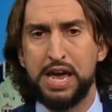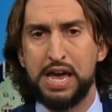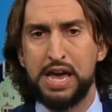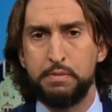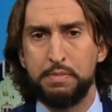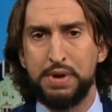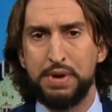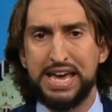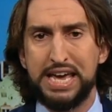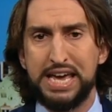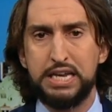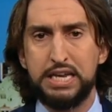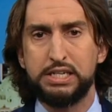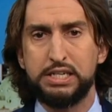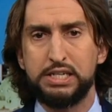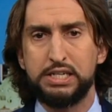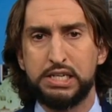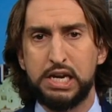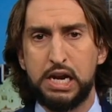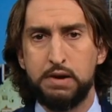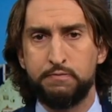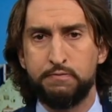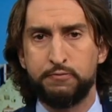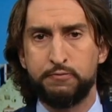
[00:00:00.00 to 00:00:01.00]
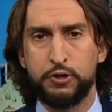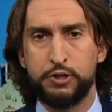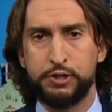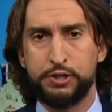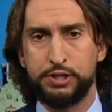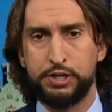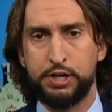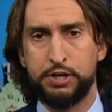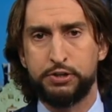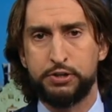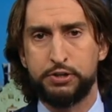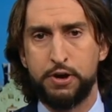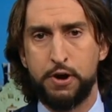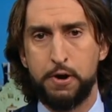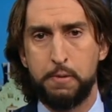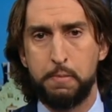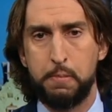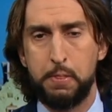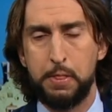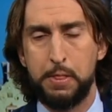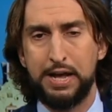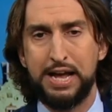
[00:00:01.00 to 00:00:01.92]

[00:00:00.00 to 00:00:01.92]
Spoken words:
game in San Francisco.